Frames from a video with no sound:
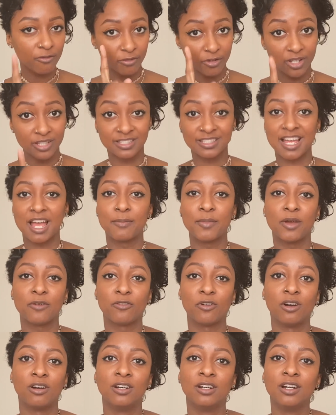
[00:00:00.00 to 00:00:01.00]
First time
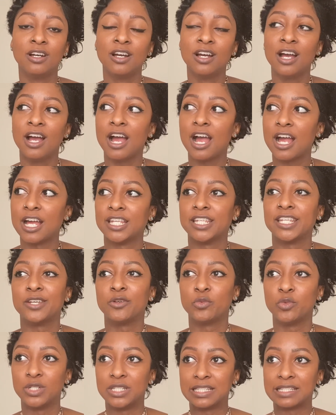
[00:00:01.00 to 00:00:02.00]
ever. And
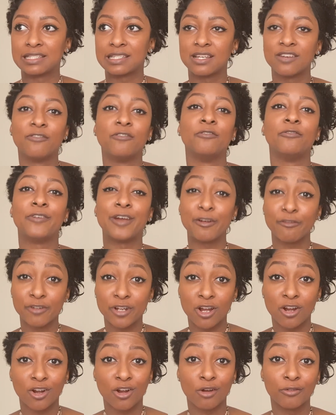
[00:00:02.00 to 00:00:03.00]
it was very
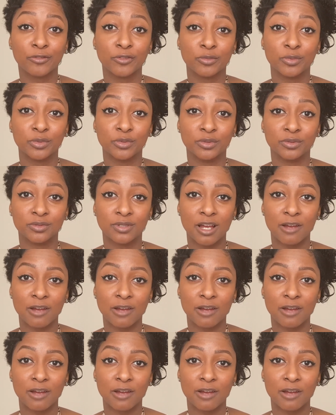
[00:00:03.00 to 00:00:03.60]
uncomfortable.